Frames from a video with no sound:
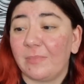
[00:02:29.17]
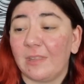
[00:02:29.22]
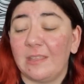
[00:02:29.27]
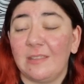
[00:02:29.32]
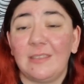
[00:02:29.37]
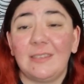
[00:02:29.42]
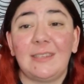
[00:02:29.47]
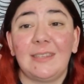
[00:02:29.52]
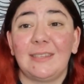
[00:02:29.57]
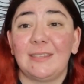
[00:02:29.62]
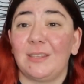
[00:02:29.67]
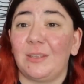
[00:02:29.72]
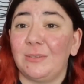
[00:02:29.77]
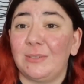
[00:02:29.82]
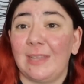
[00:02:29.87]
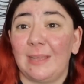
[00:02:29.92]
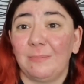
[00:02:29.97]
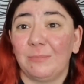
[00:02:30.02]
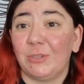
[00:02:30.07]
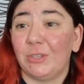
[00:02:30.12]
This is so
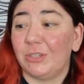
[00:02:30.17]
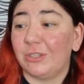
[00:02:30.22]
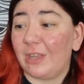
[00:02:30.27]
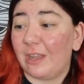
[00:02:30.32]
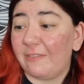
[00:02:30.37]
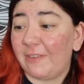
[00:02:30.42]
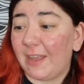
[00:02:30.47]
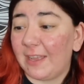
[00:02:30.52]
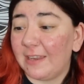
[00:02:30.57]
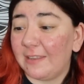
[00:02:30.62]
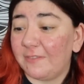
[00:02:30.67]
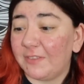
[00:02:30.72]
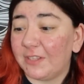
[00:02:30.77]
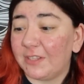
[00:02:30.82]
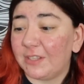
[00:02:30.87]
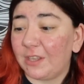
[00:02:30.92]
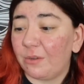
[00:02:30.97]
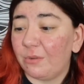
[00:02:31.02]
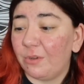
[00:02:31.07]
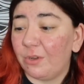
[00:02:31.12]
damn good. I've had it for
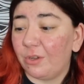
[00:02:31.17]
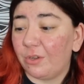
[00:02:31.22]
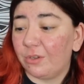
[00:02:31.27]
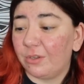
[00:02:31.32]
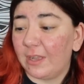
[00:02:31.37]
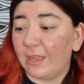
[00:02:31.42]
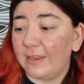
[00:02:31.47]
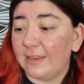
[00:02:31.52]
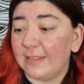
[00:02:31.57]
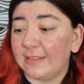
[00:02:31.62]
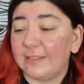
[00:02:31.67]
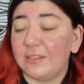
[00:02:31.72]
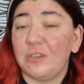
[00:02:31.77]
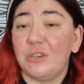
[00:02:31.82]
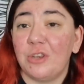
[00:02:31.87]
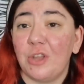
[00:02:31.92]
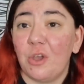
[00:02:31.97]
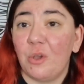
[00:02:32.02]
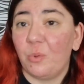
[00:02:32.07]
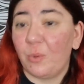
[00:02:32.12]
so long and it's
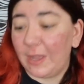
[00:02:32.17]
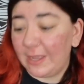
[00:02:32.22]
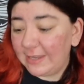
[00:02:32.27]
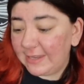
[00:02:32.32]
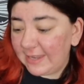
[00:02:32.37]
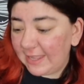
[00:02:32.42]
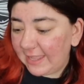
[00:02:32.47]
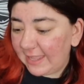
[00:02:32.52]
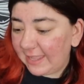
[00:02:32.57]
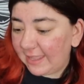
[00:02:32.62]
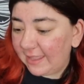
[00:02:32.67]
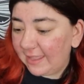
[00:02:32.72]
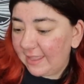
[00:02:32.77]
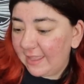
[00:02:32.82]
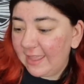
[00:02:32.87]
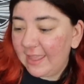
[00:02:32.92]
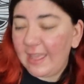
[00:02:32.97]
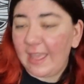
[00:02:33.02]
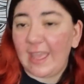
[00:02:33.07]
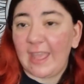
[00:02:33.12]
nowhere near
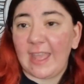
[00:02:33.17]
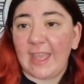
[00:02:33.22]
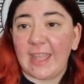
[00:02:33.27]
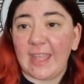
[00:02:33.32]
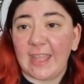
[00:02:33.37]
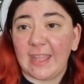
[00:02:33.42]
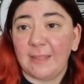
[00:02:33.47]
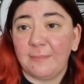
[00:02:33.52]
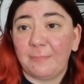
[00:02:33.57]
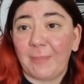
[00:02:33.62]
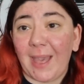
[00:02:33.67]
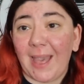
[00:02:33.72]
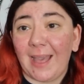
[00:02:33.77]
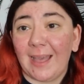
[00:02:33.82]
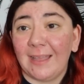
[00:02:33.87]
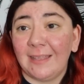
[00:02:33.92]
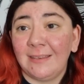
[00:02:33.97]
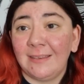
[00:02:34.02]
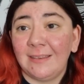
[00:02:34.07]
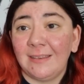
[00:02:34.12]
hitting
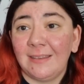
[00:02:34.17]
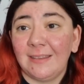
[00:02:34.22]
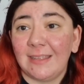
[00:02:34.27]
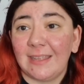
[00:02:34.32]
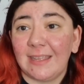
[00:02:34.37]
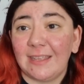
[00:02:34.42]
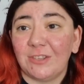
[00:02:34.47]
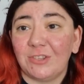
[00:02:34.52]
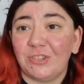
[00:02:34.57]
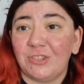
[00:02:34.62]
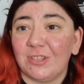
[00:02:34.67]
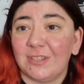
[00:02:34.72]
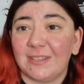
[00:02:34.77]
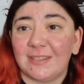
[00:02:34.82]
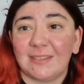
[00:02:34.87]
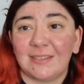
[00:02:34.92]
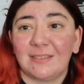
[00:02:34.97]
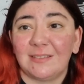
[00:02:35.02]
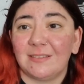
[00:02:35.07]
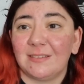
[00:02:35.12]
pan. It's
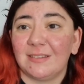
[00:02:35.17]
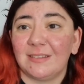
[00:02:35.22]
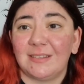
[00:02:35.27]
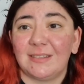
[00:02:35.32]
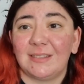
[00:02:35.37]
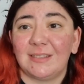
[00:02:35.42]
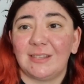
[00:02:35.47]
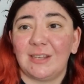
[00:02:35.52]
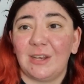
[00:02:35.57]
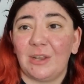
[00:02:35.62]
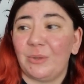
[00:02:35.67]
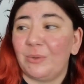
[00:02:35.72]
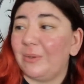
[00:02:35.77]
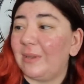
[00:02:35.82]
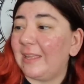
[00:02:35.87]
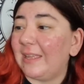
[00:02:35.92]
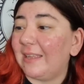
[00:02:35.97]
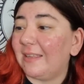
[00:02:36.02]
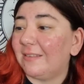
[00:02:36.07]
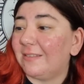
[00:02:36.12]
just
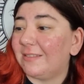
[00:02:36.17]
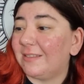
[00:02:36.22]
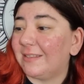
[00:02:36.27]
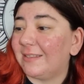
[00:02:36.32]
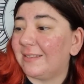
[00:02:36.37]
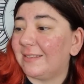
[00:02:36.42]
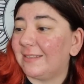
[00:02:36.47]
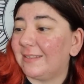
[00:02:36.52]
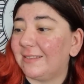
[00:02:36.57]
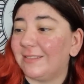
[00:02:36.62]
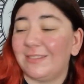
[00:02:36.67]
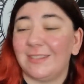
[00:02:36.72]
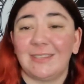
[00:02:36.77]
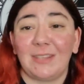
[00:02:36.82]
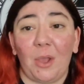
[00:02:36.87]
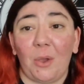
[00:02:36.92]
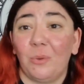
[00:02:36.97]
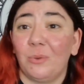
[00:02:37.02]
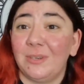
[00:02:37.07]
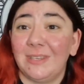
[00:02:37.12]
slowly just
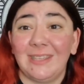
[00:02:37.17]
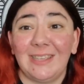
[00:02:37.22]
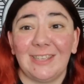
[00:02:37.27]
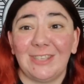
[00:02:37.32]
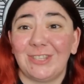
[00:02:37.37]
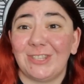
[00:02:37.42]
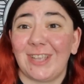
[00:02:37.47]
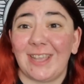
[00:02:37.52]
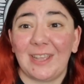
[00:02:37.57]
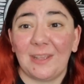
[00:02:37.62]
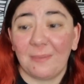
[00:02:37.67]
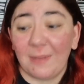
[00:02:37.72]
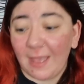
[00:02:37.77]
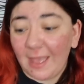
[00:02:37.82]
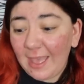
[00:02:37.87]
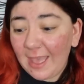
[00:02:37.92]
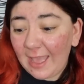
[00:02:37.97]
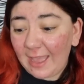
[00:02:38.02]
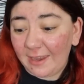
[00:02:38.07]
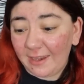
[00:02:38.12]
holding its shape.
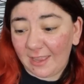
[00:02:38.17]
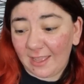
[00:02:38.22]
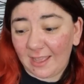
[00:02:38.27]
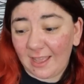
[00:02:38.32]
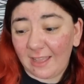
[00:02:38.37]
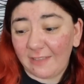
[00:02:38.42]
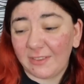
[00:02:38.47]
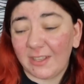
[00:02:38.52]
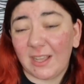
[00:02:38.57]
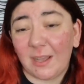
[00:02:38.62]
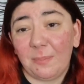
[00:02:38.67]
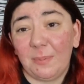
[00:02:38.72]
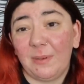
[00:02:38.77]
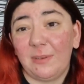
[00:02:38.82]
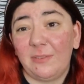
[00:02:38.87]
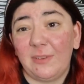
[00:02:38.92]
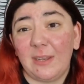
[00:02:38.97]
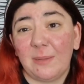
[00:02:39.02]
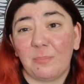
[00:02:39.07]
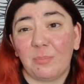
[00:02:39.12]
And I have a couple
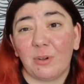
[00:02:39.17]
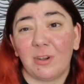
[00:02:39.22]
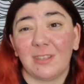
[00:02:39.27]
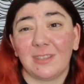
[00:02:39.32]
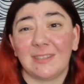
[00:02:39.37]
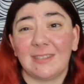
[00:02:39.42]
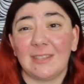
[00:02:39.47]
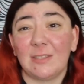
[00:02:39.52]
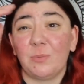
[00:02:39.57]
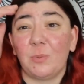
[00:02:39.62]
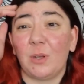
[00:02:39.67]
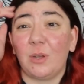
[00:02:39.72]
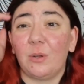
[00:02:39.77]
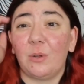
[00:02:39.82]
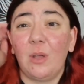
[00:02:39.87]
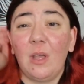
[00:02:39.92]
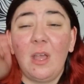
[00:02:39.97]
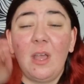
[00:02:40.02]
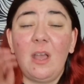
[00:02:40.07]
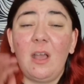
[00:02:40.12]
of lip products as well.